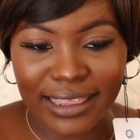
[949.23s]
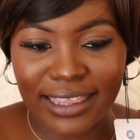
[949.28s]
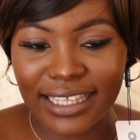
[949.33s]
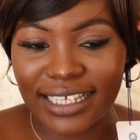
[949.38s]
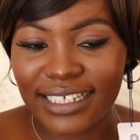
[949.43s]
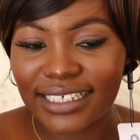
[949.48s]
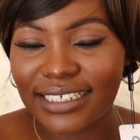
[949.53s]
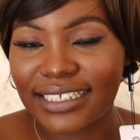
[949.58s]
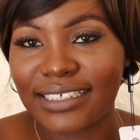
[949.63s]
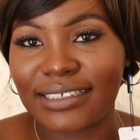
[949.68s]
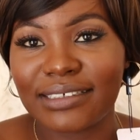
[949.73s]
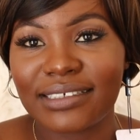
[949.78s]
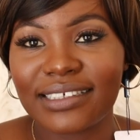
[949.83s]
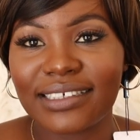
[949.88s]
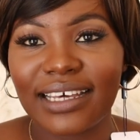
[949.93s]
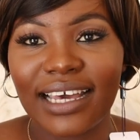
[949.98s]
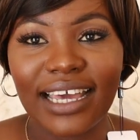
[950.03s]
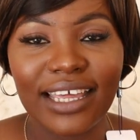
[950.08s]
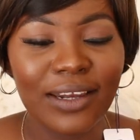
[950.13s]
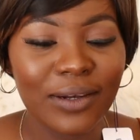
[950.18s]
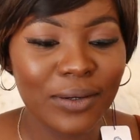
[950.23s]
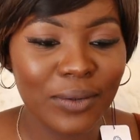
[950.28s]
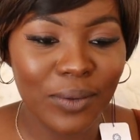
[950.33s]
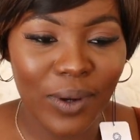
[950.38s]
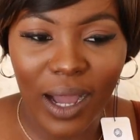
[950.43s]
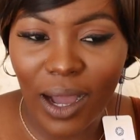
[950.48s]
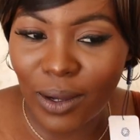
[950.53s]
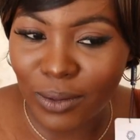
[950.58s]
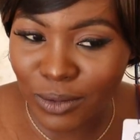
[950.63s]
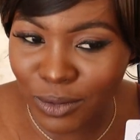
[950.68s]
This, I don't
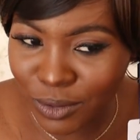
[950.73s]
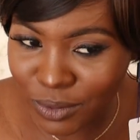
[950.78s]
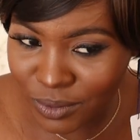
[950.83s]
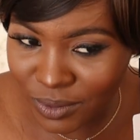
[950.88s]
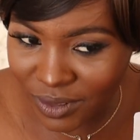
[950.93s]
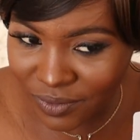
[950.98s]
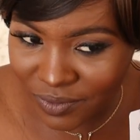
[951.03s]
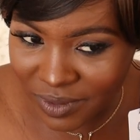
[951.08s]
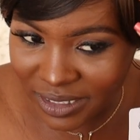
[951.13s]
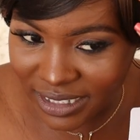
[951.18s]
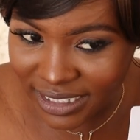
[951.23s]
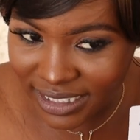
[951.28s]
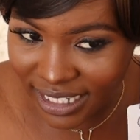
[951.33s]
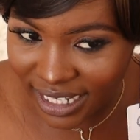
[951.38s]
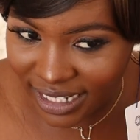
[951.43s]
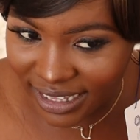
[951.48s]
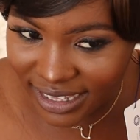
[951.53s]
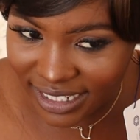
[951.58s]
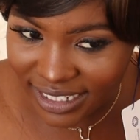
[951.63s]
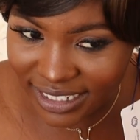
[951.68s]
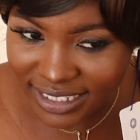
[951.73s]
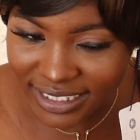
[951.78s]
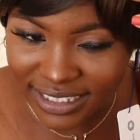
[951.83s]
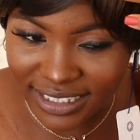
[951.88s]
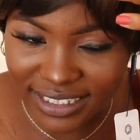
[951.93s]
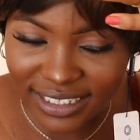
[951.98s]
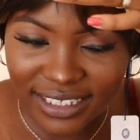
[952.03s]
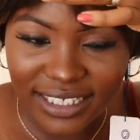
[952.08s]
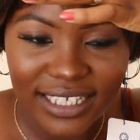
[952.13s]
know how to even style this.